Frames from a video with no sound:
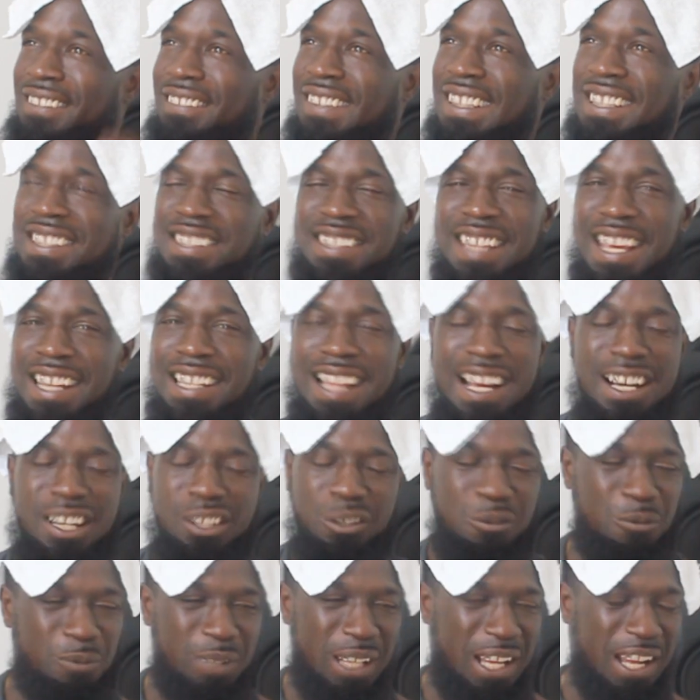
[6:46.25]
When he's saying, like, I
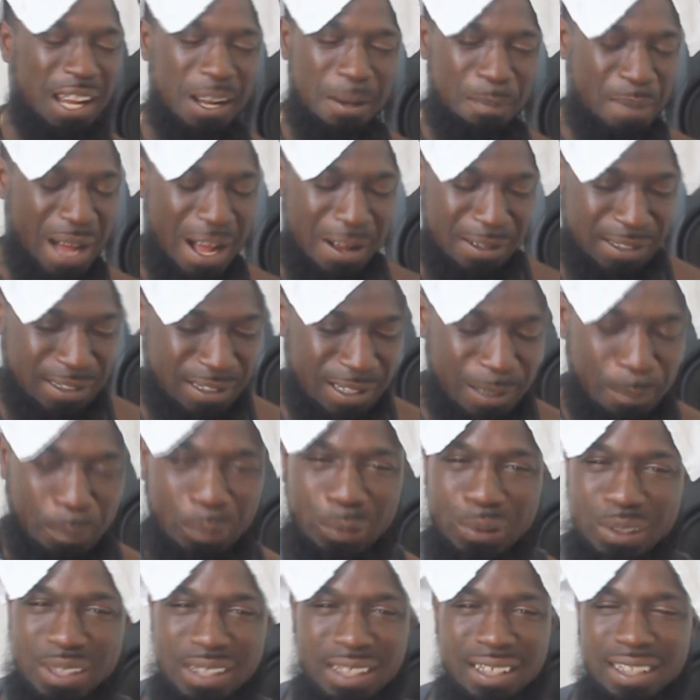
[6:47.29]
don't want to hear about
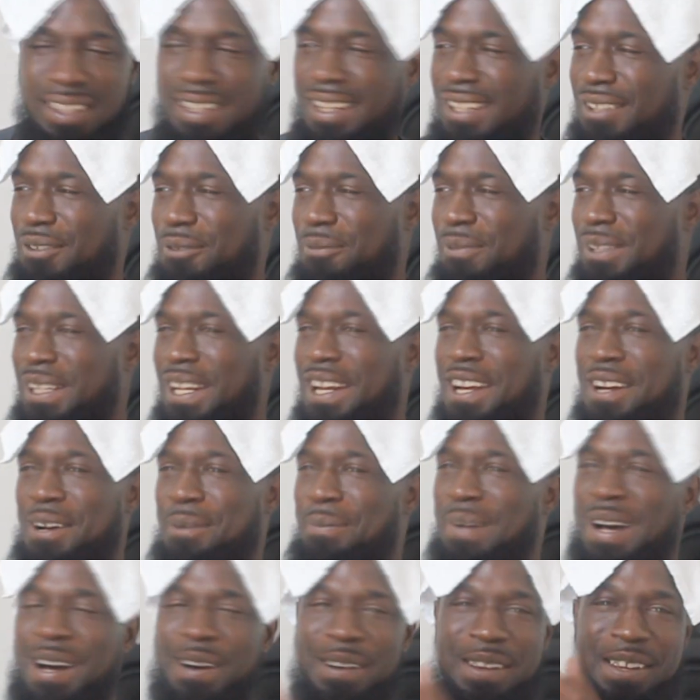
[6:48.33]
slippers, I don't want to hear
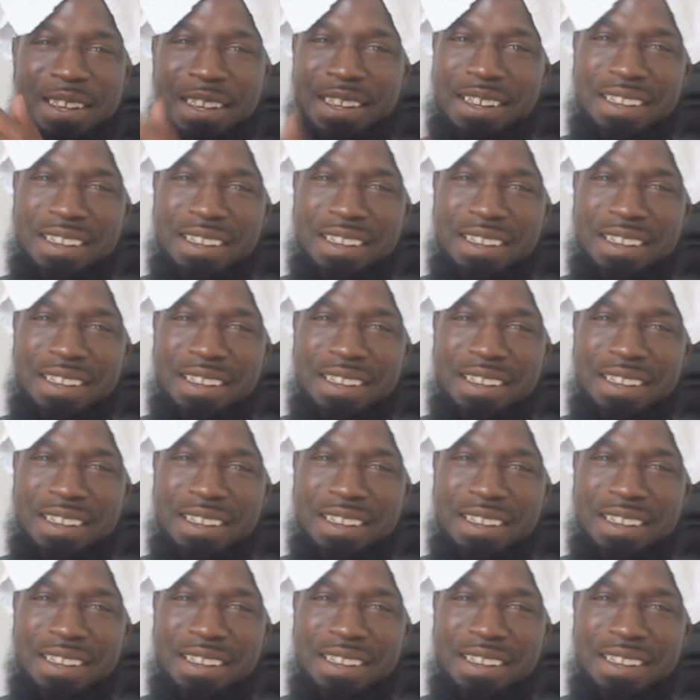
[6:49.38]
about,